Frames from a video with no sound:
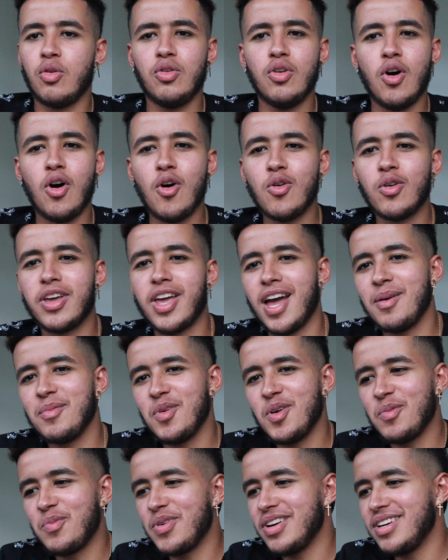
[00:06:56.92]
yo,
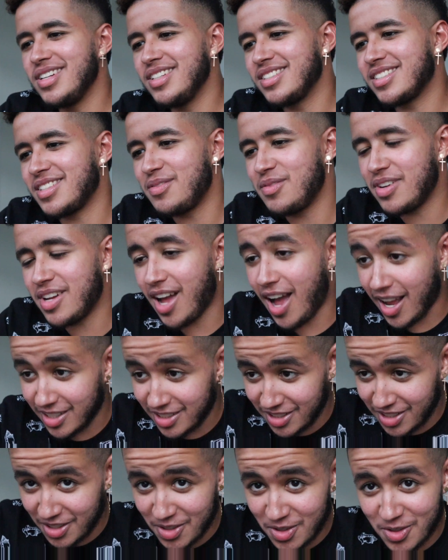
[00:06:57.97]
Cameo Pierce, I
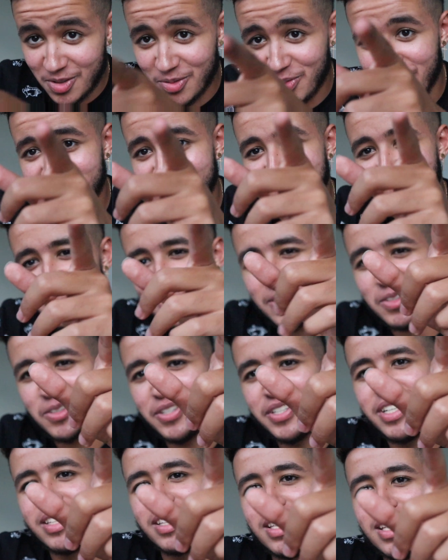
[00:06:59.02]
see you, McDillary,
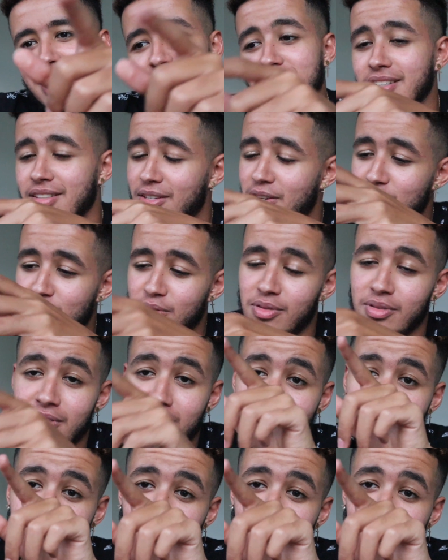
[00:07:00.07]
do your thing. Yo,